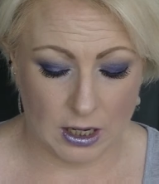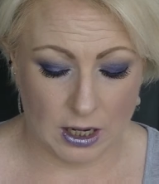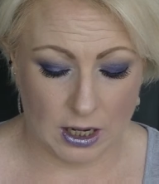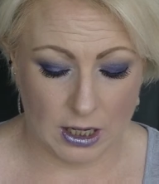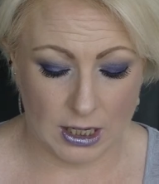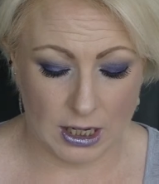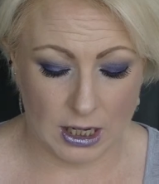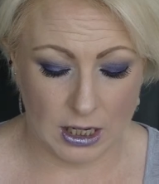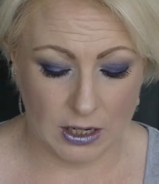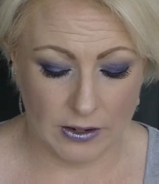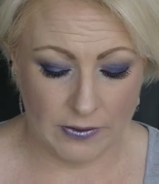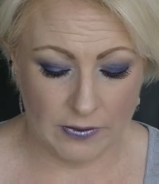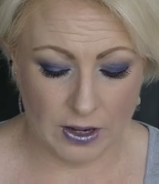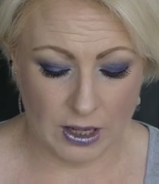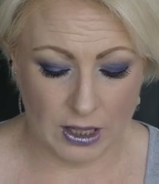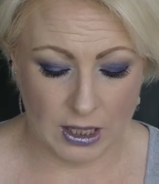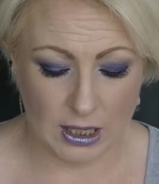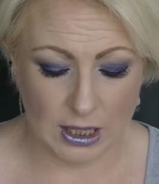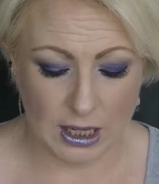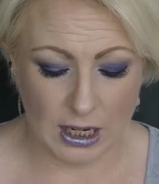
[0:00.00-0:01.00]
I tend to
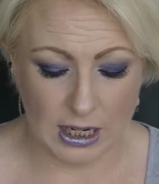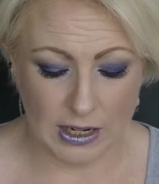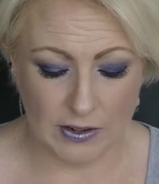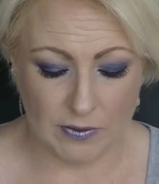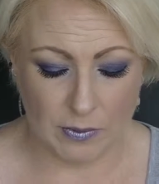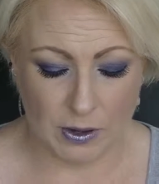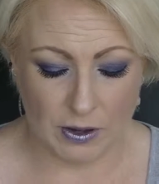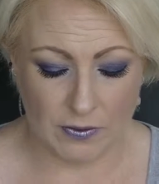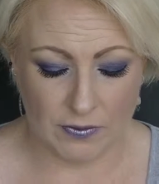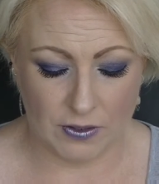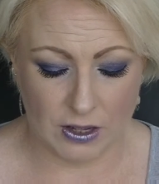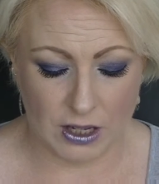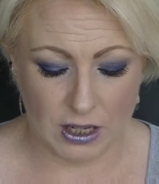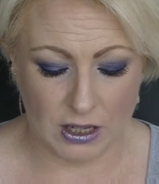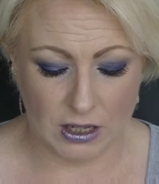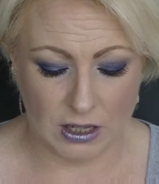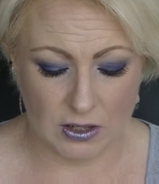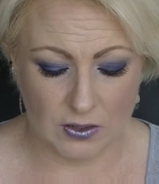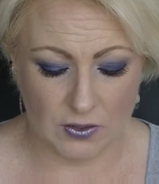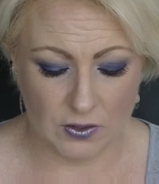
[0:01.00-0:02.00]
find that they leave my
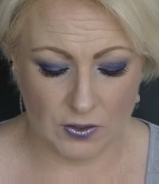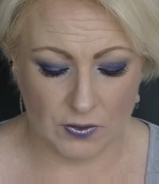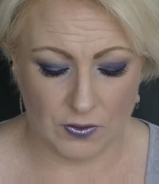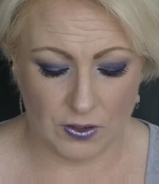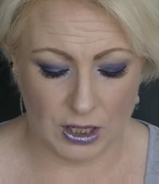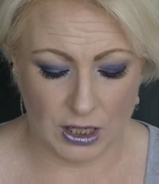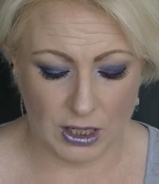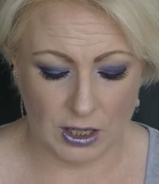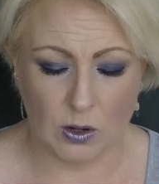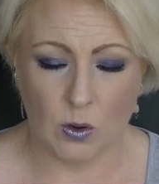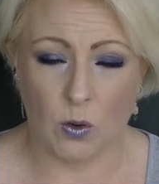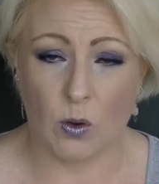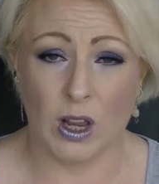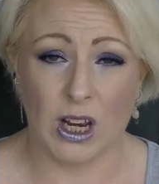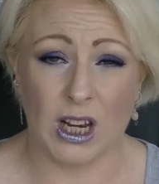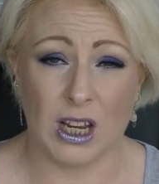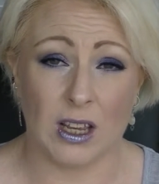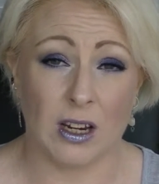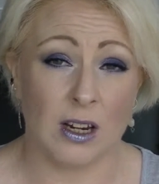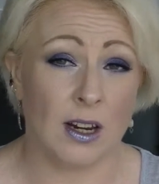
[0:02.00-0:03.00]
fingers feeling
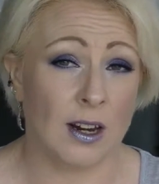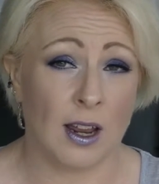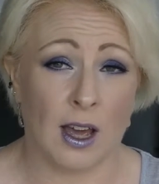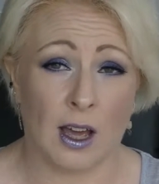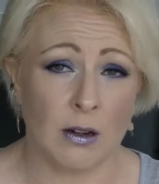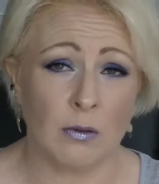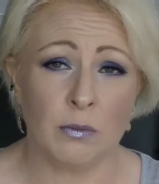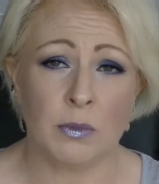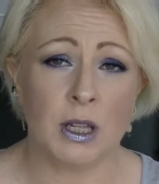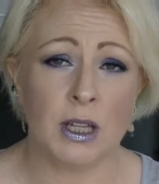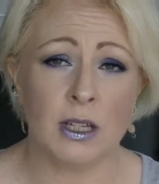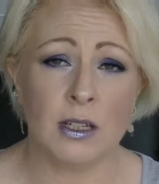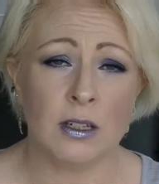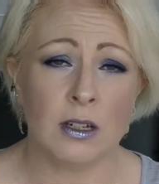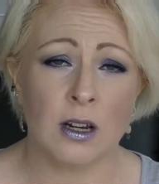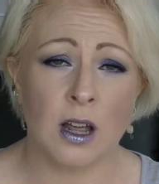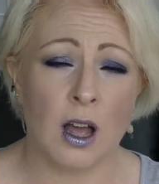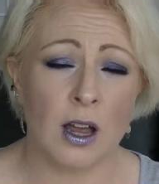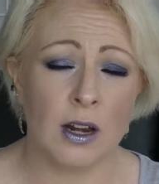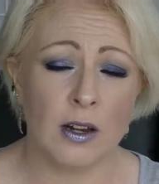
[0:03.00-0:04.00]
oily in an
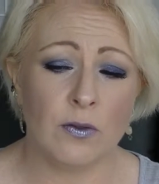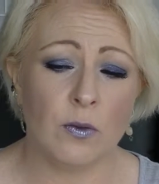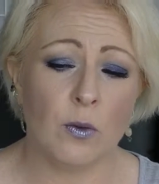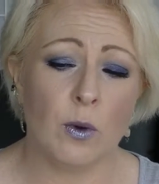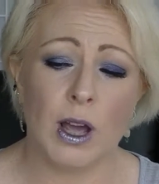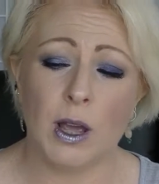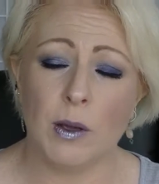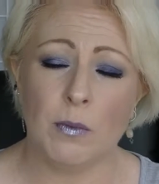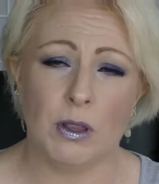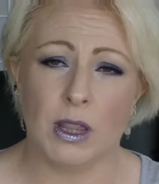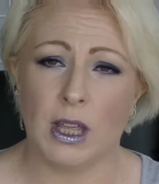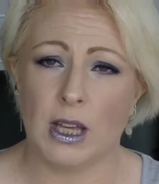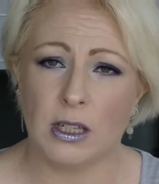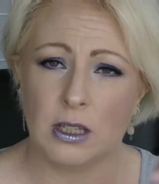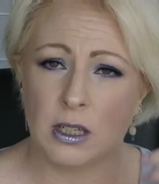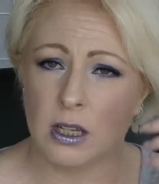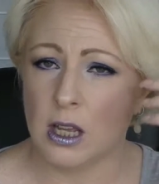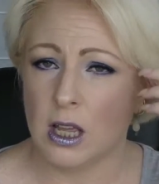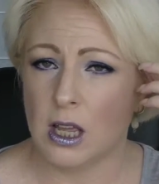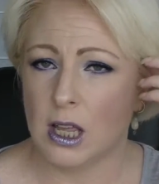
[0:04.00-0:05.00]
unpleasant kind of way, but
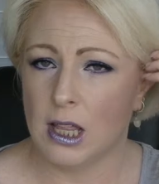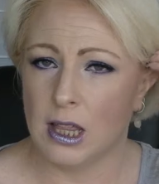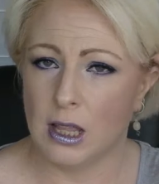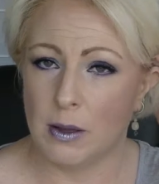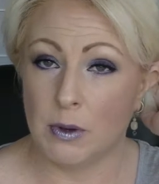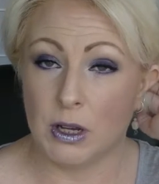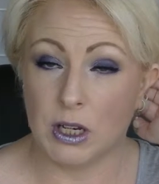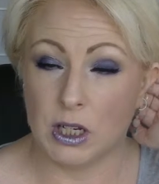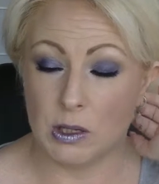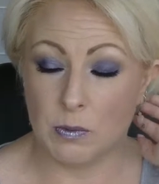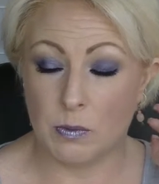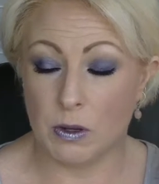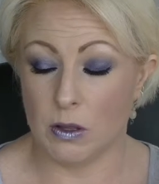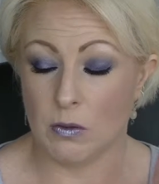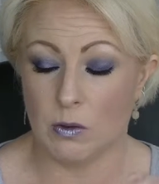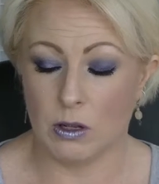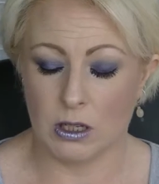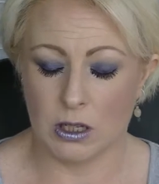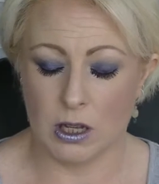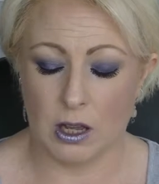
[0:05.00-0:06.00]
that might just be
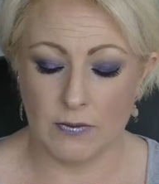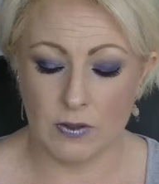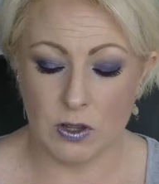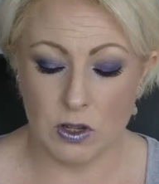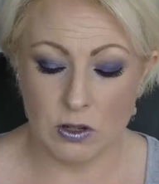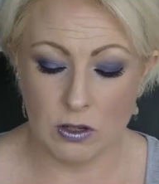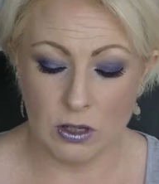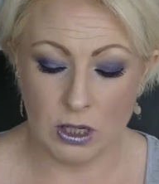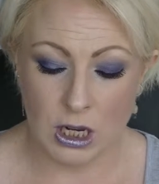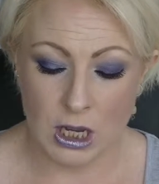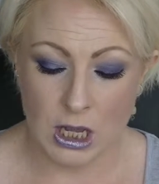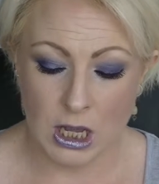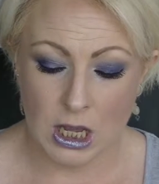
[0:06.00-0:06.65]
the ones I've used.